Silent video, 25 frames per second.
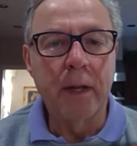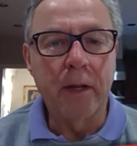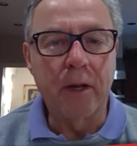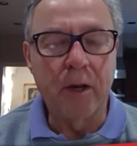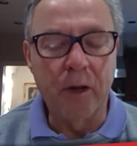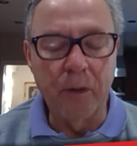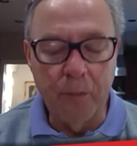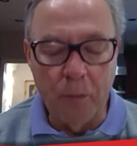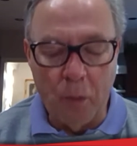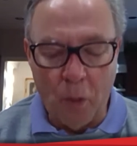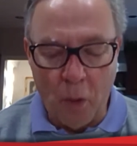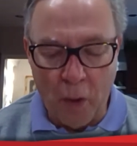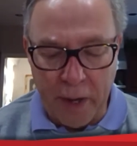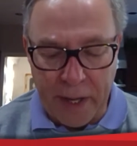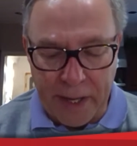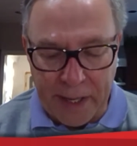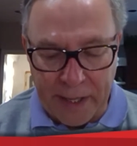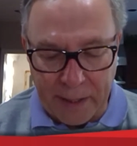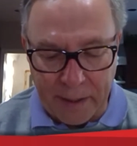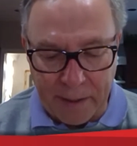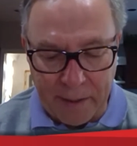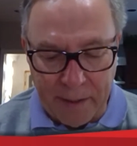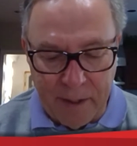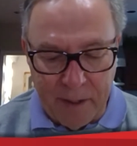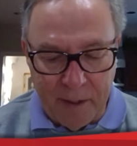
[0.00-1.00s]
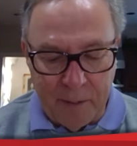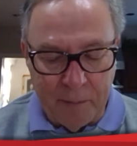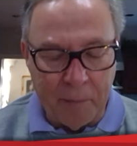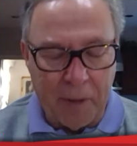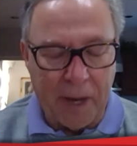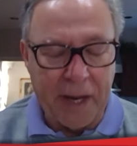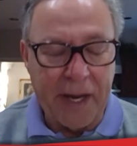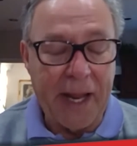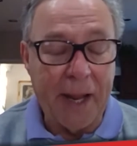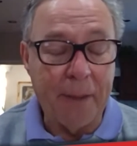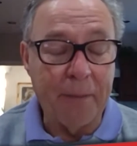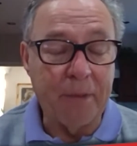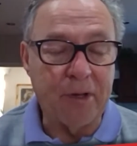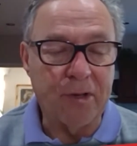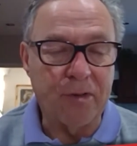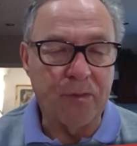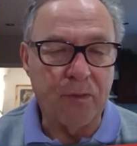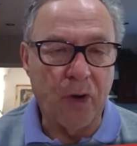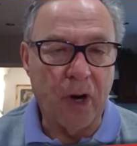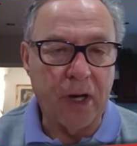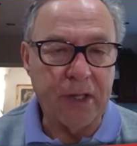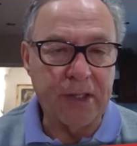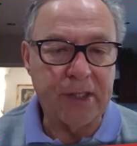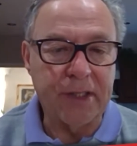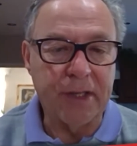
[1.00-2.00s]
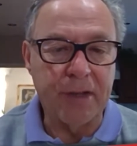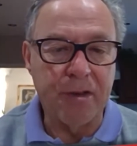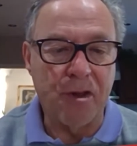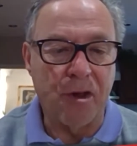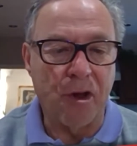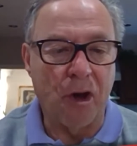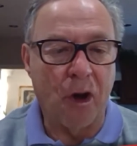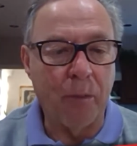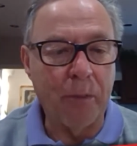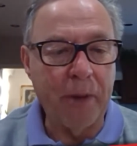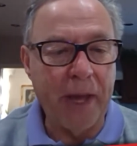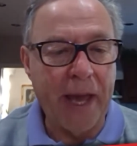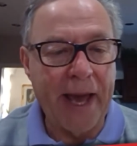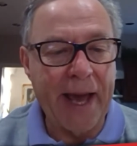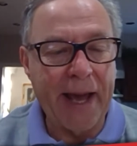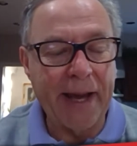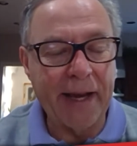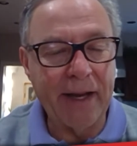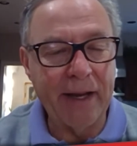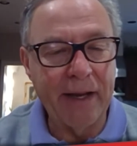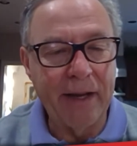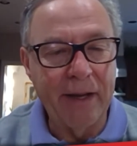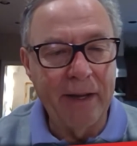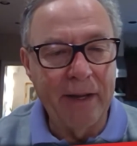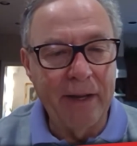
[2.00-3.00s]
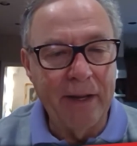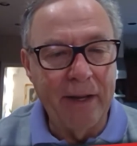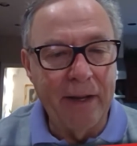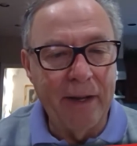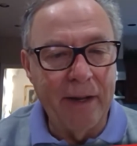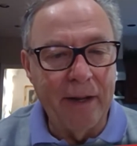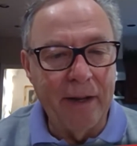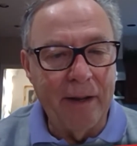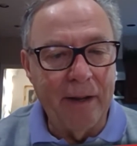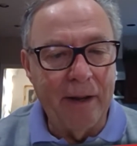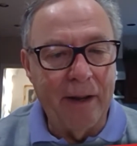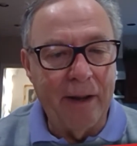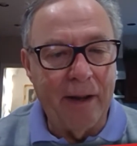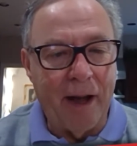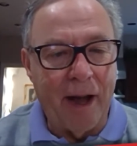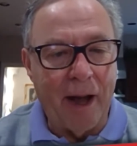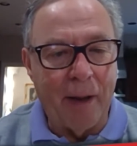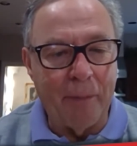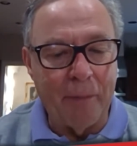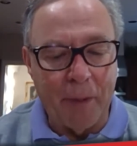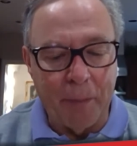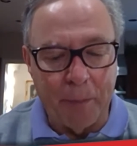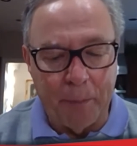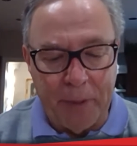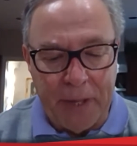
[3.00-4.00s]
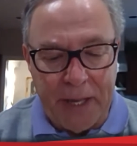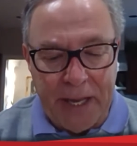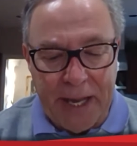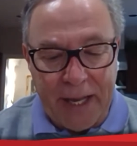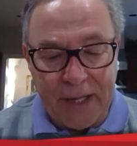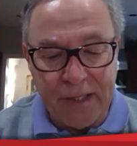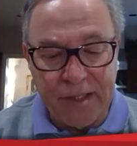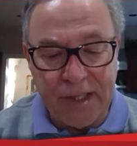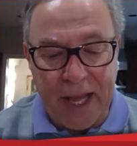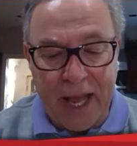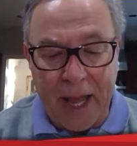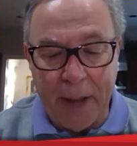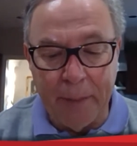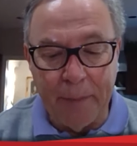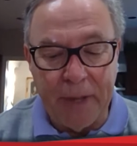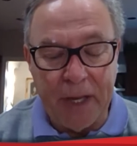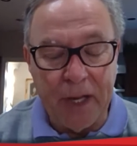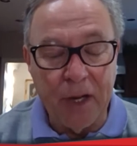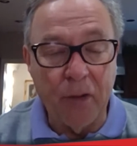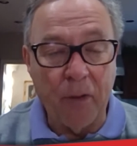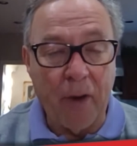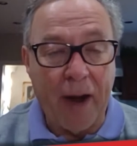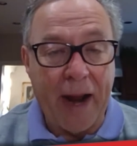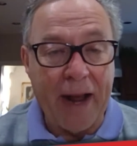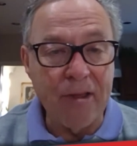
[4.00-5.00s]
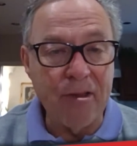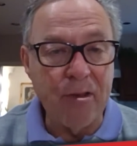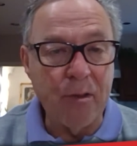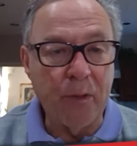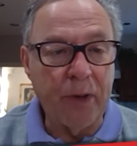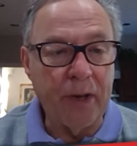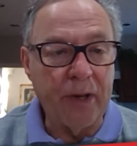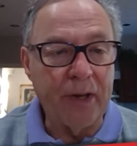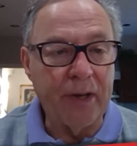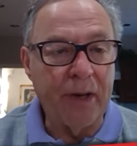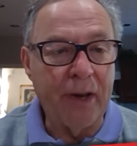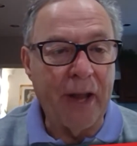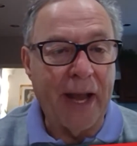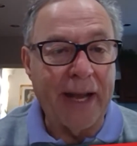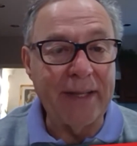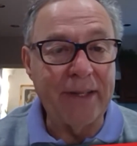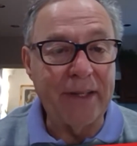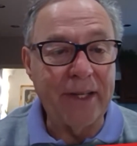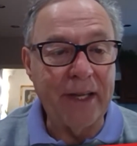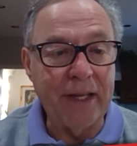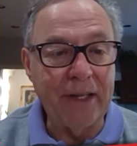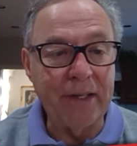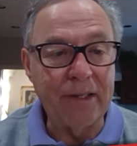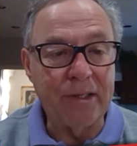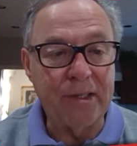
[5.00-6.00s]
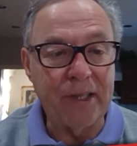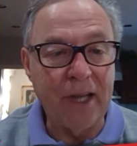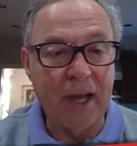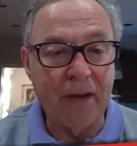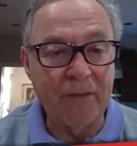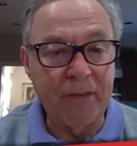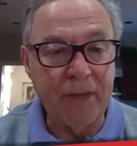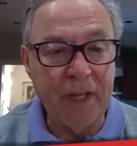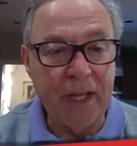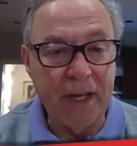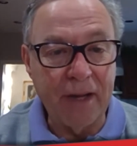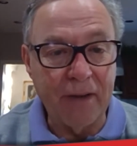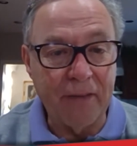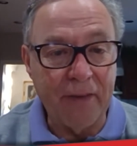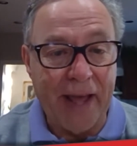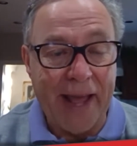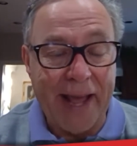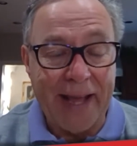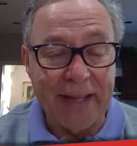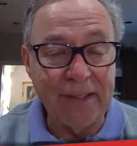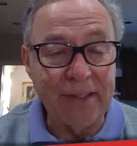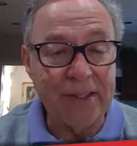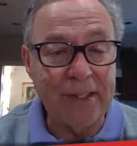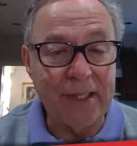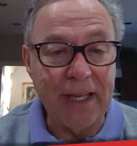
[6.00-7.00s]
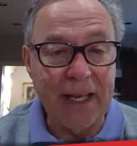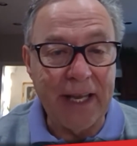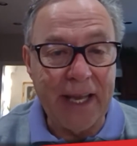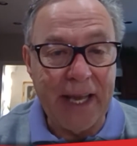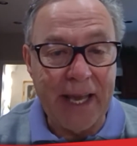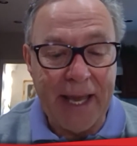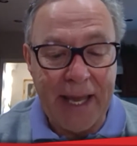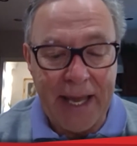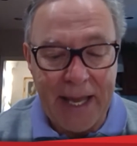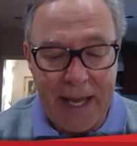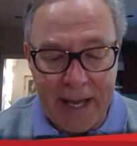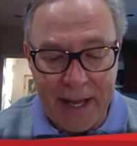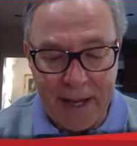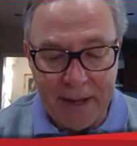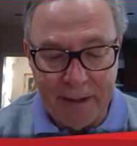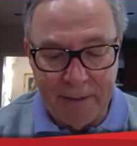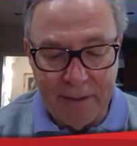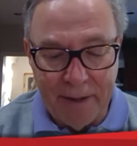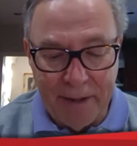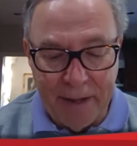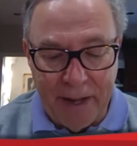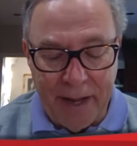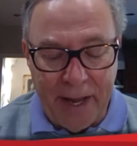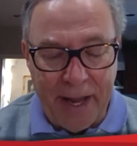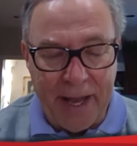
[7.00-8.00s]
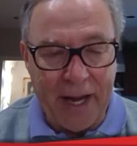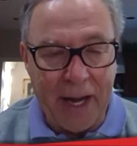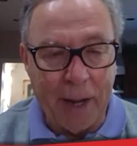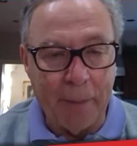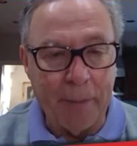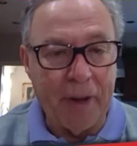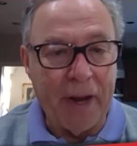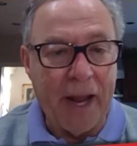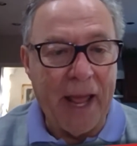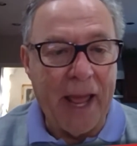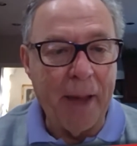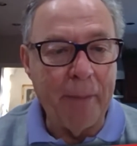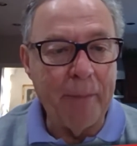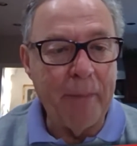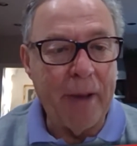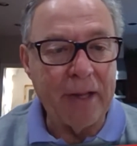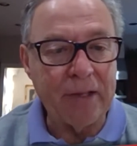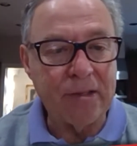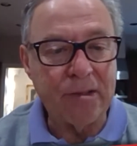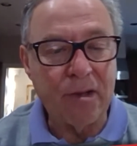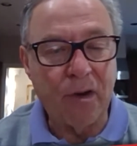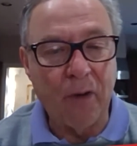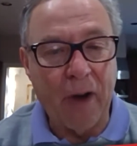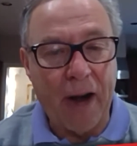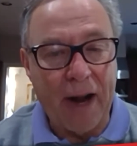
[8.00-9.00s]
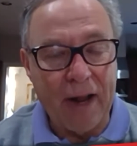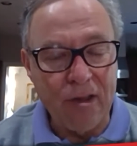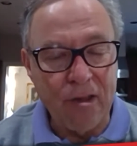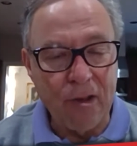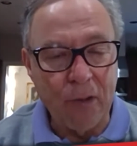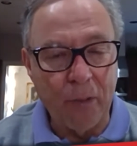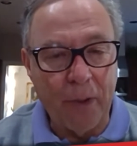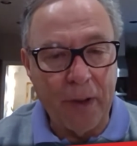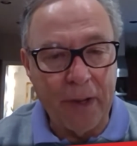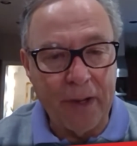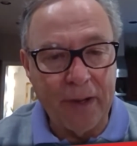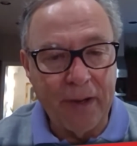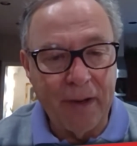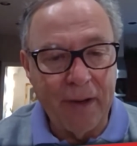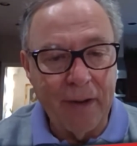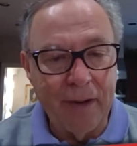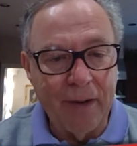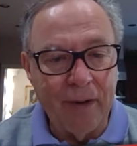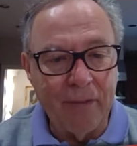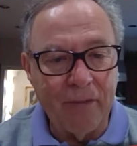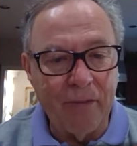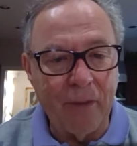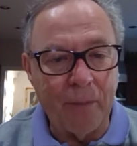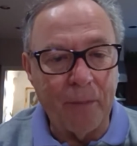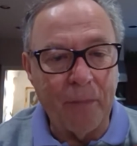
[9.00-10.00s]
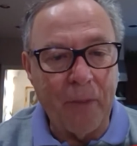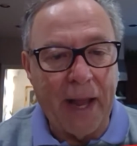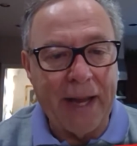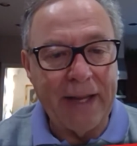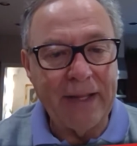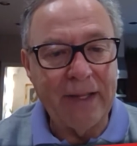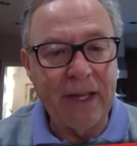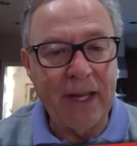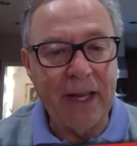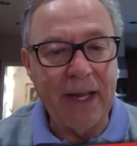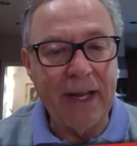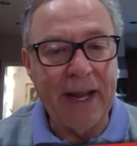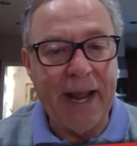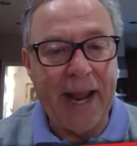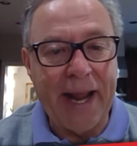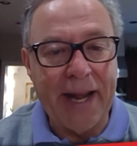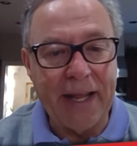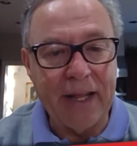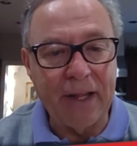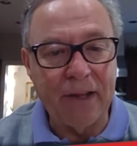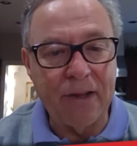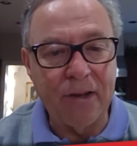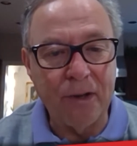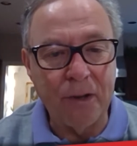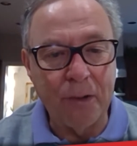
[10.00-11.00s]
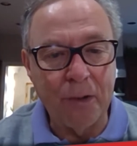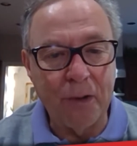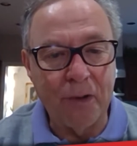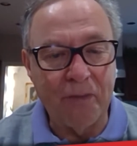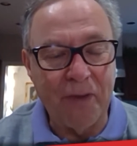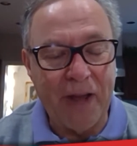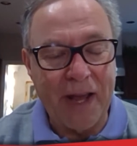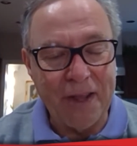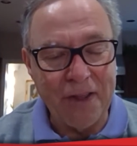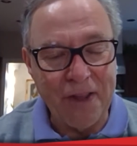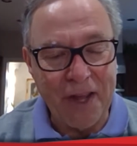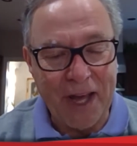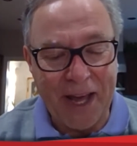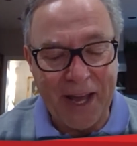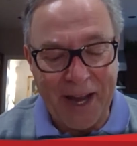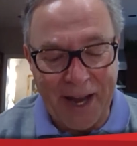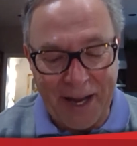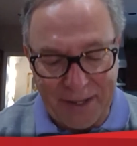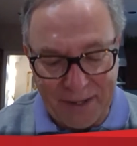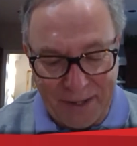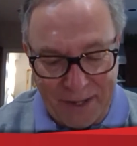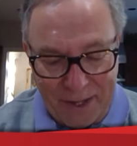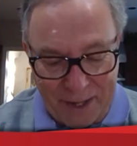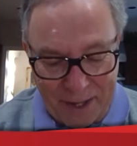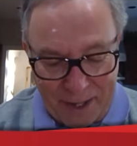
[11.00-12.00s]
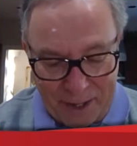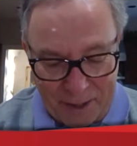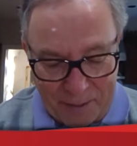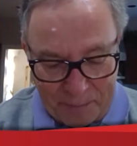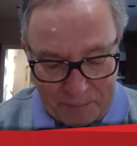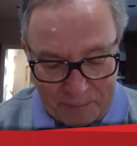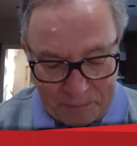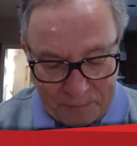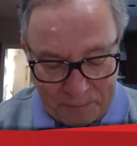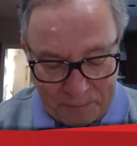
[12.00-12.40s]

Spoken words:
Good morning. My name is Russ Chomiak. I'm a BSME graduate, 1970 of NCE, and I'm an MS graduate from 1982 of NJIT.